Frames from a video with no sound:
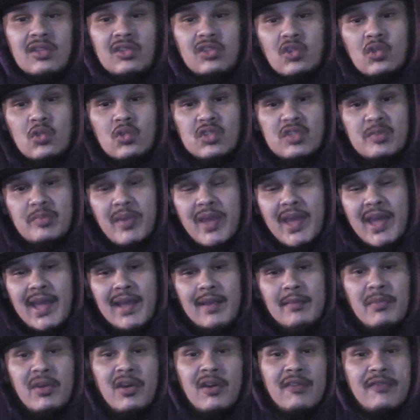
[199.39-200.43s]

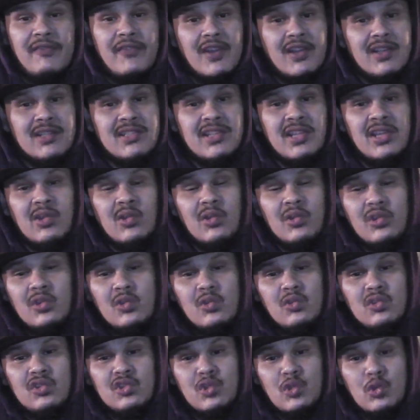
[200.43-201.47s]
douchebag motherfuckers here on
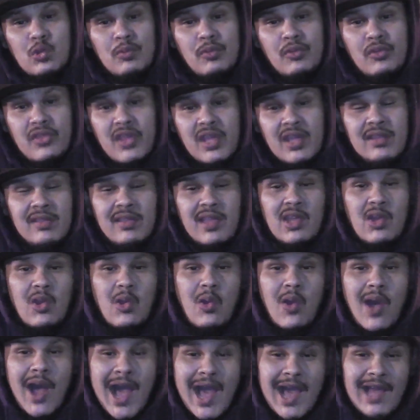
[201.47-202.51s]
YouTube who think they
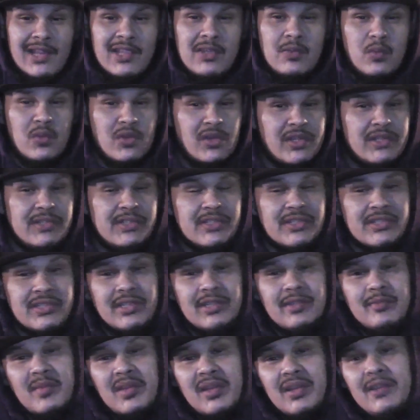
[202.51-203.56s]
all Hollywood and
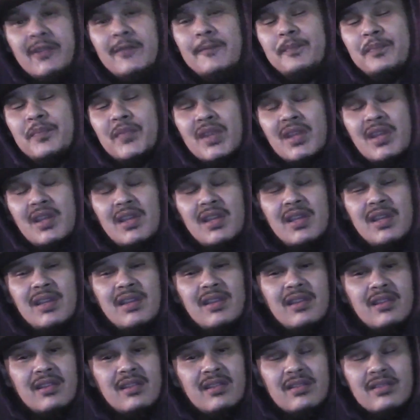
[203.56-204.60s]
shit, man,
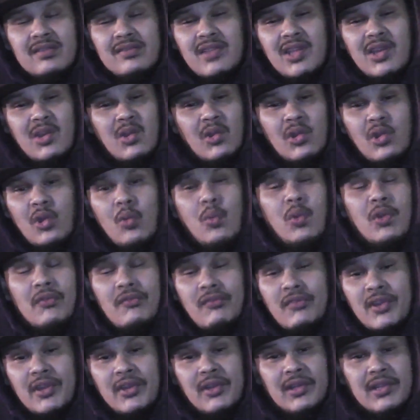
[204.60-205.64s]
they don't know
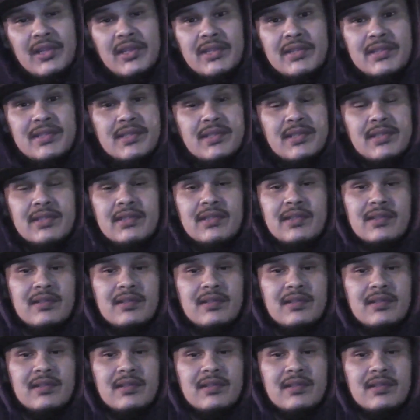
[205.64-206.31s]
what real is.